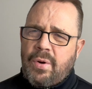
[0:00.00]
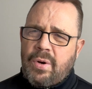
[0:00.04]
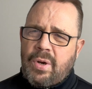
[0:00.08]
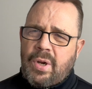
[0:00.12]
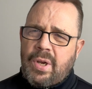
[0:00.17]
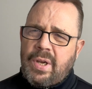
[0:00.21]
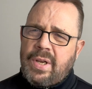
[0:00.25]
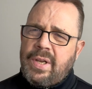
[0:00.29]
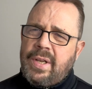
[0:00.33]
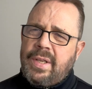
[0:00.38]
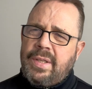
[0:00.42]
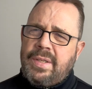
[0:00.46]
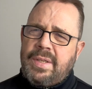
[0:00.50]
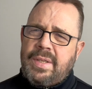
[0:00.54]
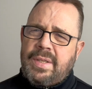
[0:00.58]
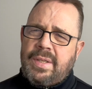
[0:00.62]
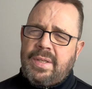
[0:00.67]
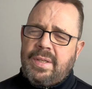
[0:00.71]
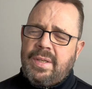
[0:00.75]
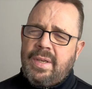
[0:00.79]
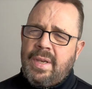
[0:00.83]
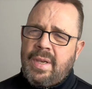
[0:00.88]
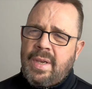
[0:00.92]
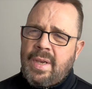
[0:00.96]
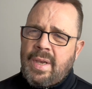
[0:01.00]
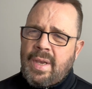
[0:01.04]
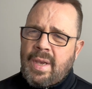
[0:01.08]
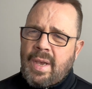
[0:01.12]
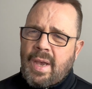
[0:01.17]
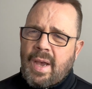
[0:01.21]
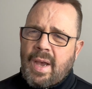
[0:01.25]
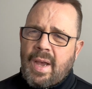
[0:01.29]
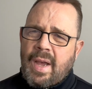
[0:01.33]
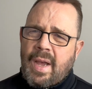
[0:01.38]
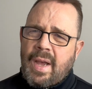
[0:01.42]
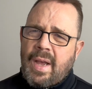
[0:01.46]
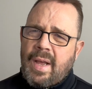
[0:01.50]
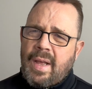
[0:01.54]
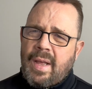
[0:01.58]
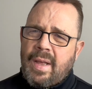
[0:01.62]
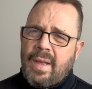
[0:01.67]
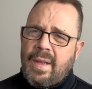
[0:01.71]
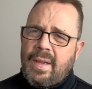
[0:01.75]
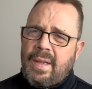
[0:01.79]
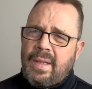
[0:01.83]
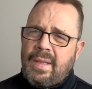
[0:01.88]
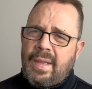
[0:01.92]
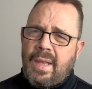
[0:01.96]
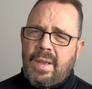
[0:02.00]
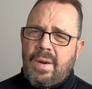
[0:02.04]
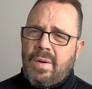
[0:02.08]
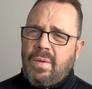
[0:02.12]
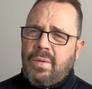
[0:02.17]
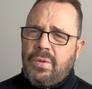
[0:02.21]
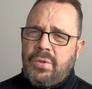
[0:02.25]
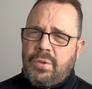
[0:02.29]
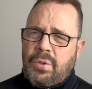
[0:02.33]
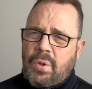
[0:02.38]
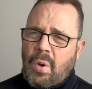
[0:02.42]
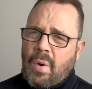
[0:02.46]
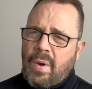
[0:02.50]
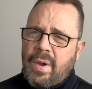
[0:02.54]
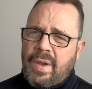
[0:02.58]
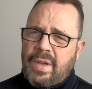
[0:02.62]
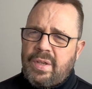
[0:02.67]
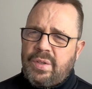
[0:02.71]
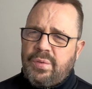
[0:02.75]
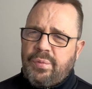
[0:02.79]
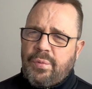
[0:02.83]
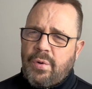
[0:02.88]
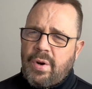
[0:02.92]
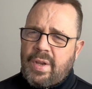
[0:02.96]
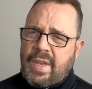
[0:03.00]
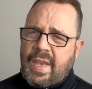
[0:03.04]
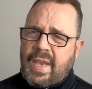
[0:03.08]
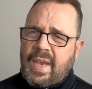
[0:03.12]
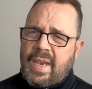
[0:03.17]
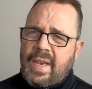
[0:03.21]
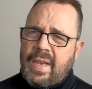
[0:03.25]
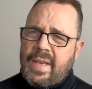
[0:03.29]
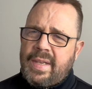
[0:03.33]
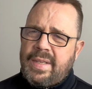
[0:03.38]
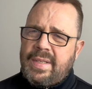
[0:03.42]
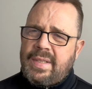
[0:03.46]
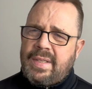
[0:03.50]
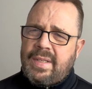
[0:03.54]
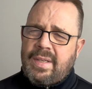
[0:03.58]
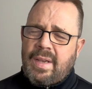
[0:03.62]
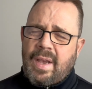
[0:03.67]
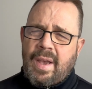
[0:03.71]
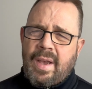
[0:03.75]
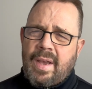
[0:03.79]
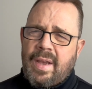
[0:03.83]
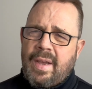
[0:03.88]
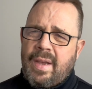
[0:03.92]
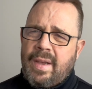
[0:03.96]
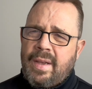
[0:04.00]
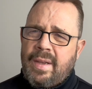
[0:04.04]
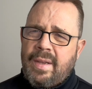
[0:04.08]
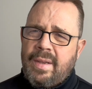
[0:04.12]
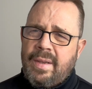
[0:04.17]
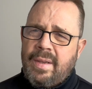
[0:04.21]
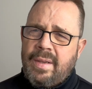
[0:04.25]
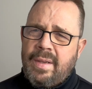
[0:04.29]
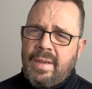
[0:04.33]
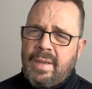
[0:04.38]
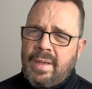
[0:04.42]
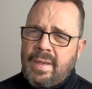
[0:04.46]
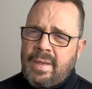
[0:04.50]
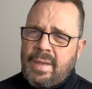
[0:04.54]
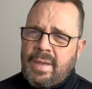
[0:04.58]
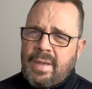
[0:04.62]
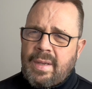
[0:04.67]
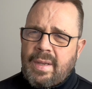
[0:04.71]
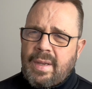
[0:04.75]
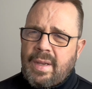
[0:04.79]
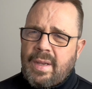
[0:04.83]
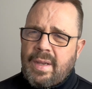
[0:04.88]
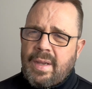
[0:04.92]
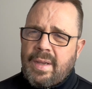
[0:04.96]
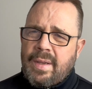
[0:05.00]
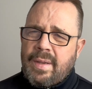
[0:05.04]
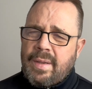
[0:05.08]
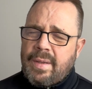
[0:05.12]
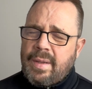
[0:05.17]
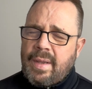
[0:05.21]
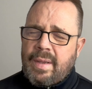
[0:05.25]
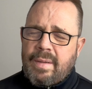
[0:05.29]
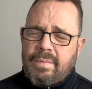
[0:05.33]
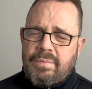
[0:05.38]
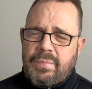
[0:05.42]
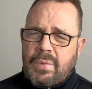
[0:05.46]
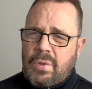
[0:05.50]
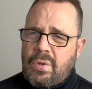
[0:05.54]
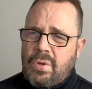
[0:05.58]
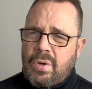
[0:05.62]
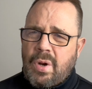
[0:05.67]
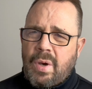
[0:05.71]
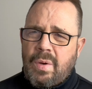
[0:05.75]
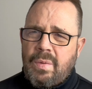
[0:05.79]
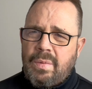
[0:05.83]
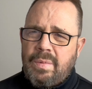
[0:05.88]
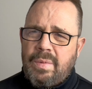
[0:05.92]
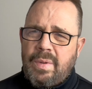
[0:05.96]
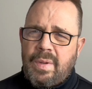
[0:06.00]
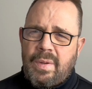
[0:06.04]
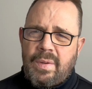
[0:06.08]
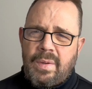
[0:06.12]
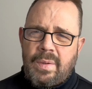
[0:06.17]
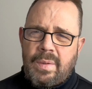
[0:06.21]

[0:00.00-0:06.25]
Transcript: goods, uh, little toys for kids, uh, uh, you know,